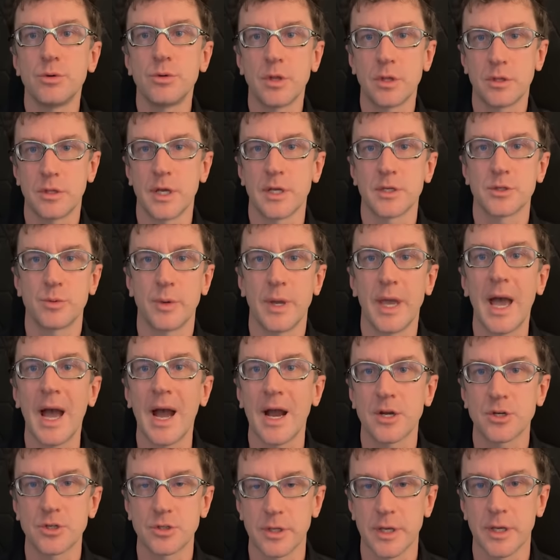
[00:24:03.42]
things we
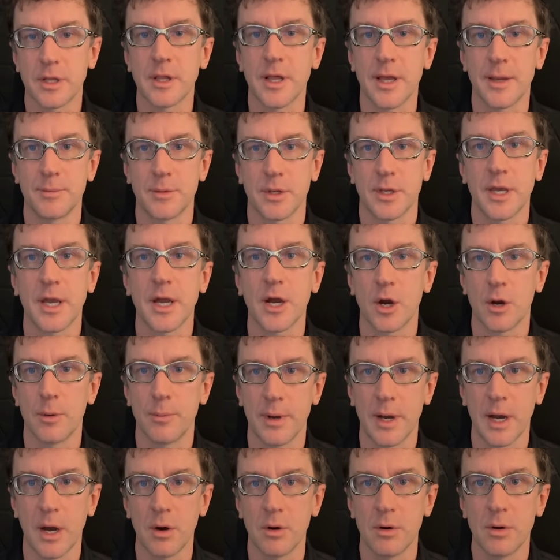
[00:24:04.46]
actually claim to care
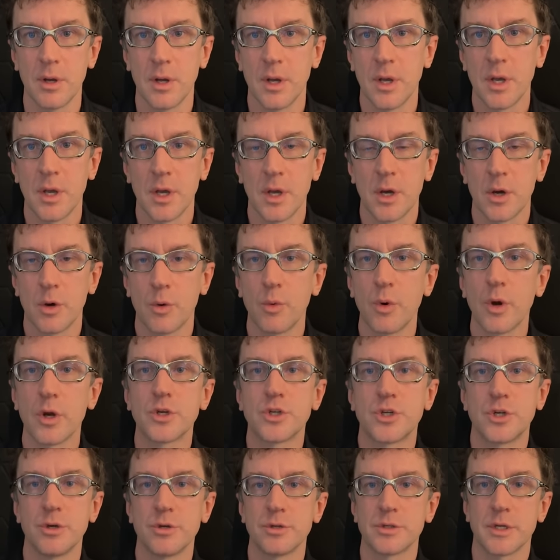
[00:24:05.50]
about. Mm. We're
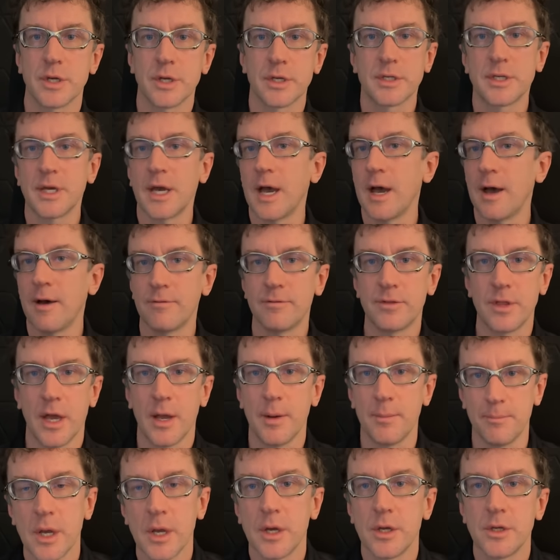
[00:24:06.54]
choosing to have
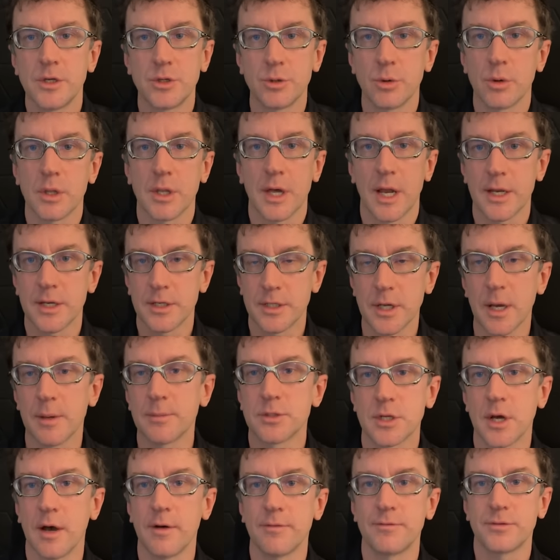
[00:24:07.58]
them do a lot of dumb
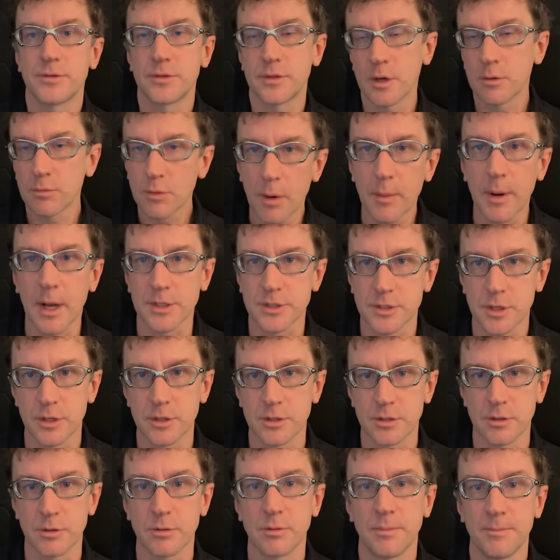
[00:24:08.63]
stuff that robots could
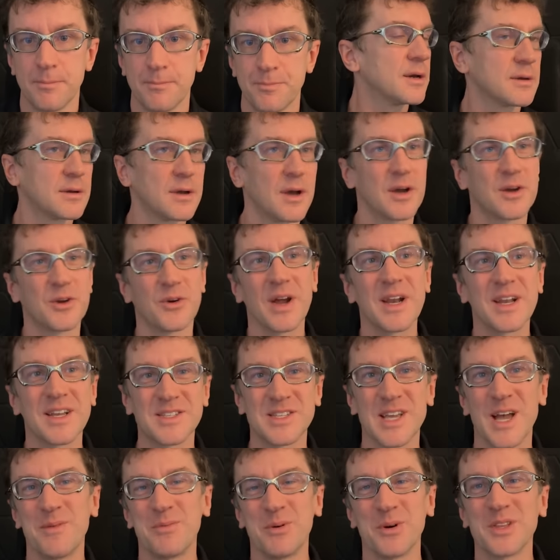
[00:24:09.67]
do. A great
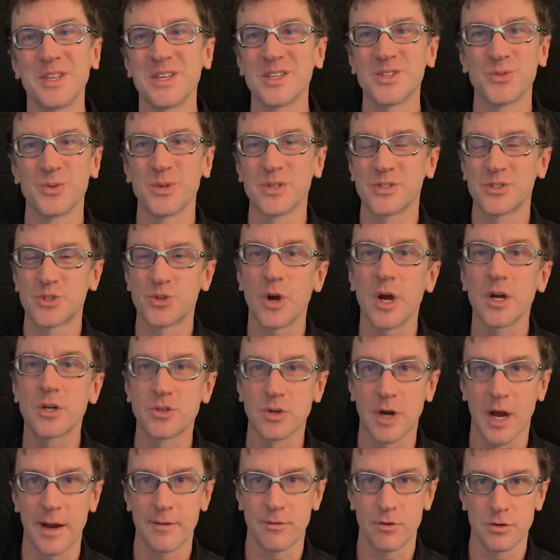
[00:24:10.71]
example of this was truck
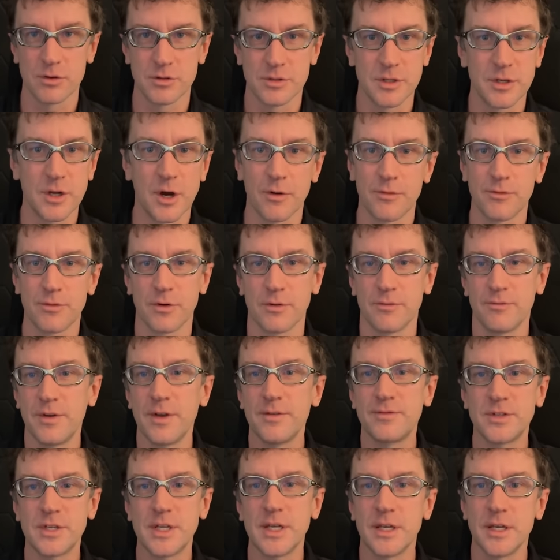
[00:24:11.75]
drivers. You know, for
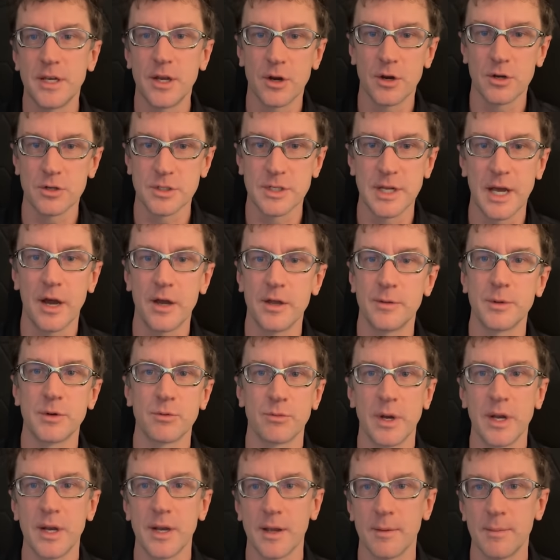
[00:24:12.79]
fifteen years now, you've been
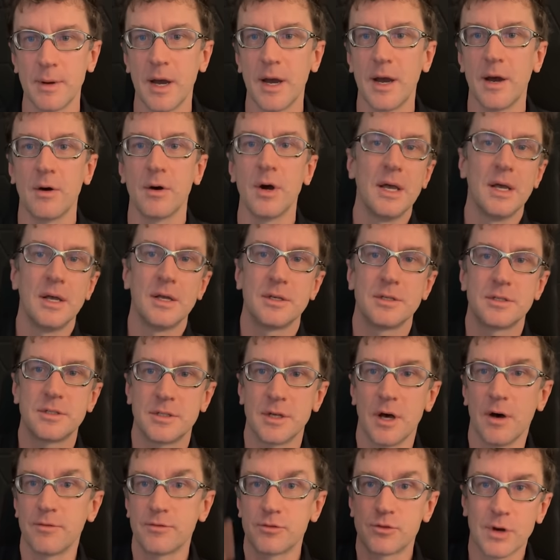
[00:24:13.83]
reading about how
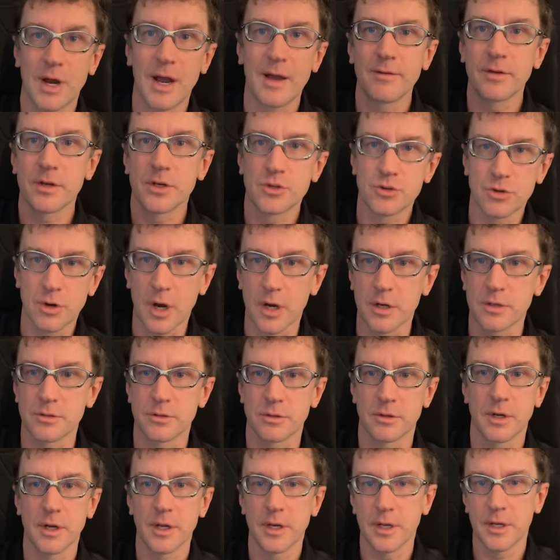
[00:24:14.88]
self-driving trucks are
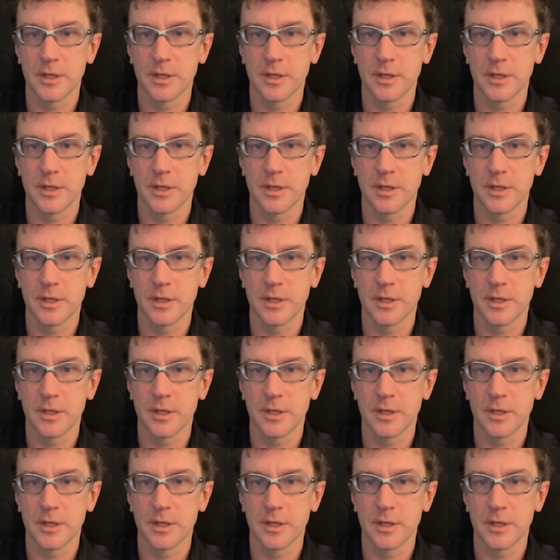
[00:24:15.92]
going to